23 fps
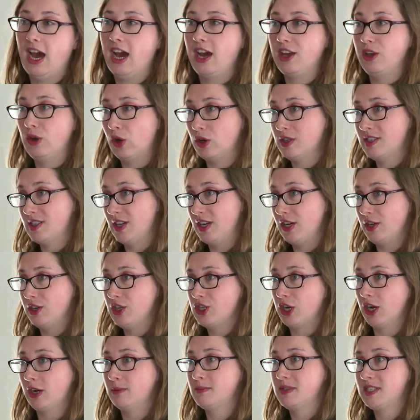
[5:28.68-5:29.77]
You'll also hear the
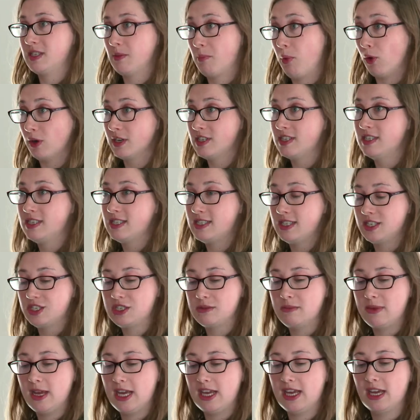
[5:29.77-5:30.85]
term supported
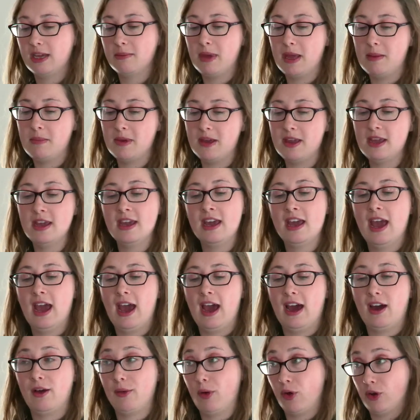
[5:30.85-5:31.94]
decision-making maybe,
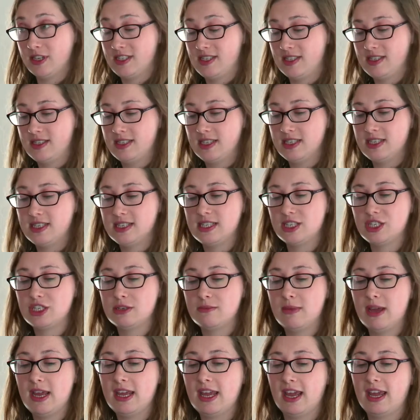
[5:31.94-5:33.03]
or assisted
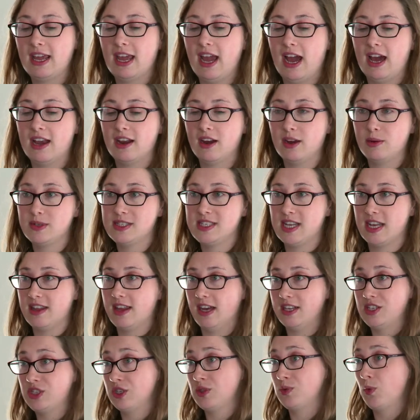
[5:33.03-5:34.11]
decision-making, and I would say
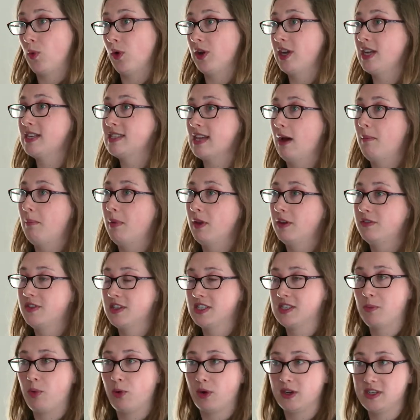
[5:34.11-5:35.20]
that's just one example of the
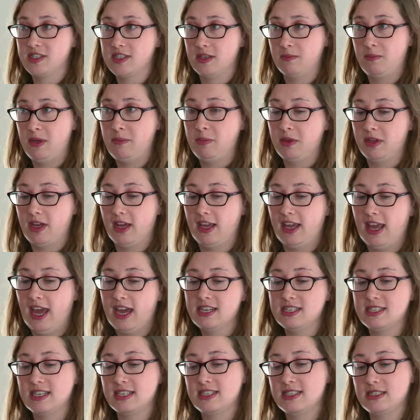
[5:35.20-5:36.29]
supports that people can
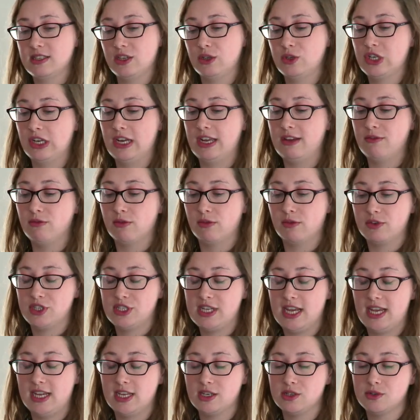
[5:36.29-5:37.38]
get. It's usually
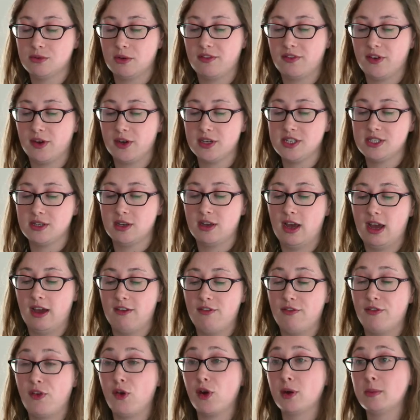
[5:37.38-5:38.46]
taken to refer to a
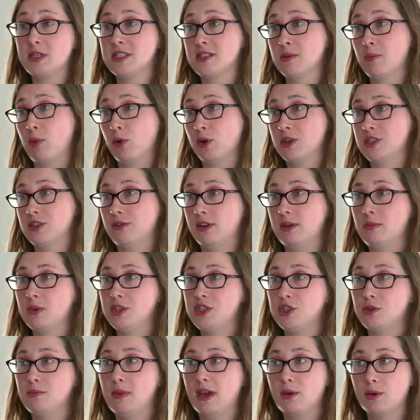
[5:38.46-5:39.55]
formal support
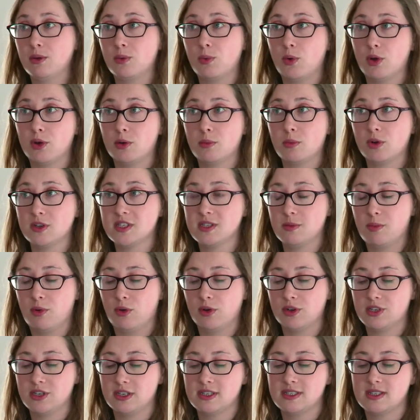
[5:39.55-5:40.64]
agreement you make with one or more
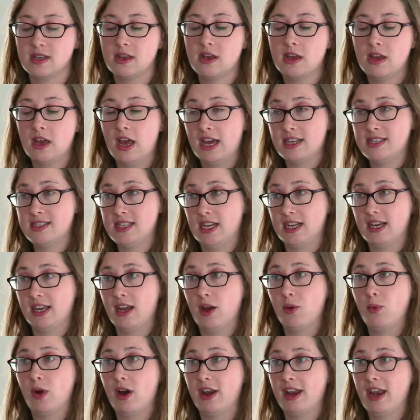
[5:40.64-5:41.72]
supporters, setting
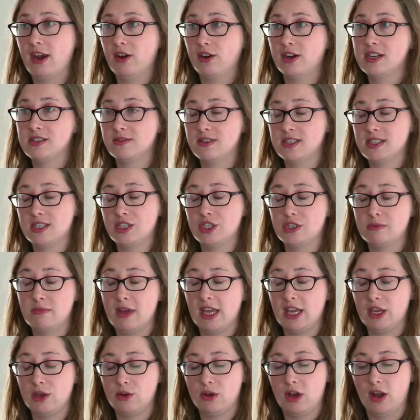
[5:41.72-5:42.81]
out what areas of
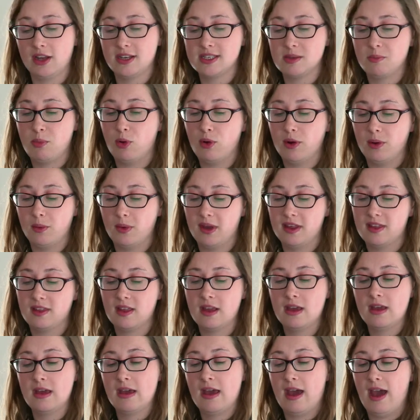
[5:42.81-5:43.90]
decision-making you'd like support with,
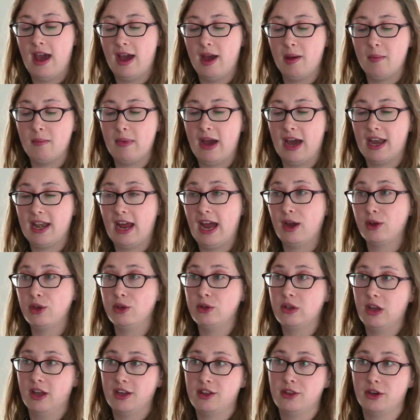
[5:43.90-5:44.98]
and how
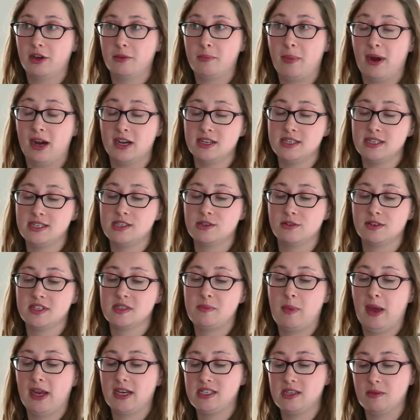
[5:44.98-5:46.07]
you'd like third parties to
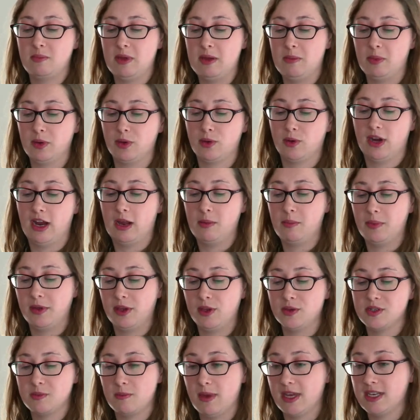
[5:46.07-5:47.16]
respect the people who are helping you
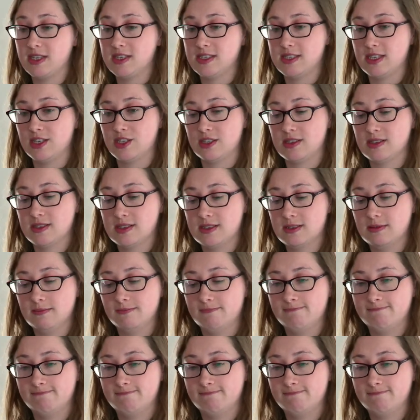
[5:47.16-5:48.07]
to make decisions.